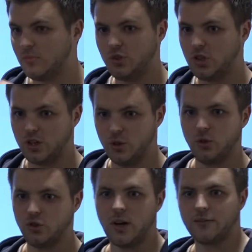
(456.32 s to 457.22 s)
chuck your
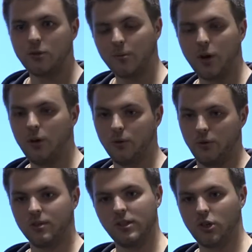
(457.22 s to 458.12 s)
JavaScript code or
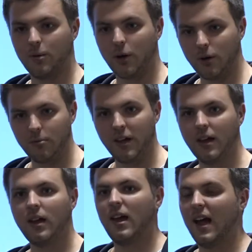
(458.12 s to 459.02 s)
your C# code up
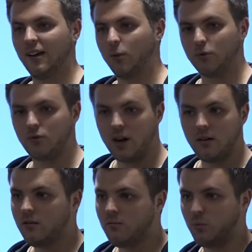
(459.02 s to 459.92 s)
there, and it would
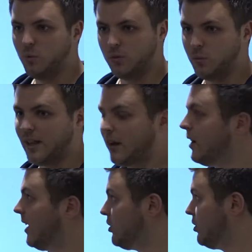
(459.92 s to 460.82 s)
run without
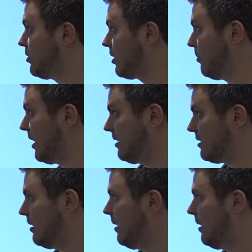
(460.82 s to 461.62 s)
any issues or complaints.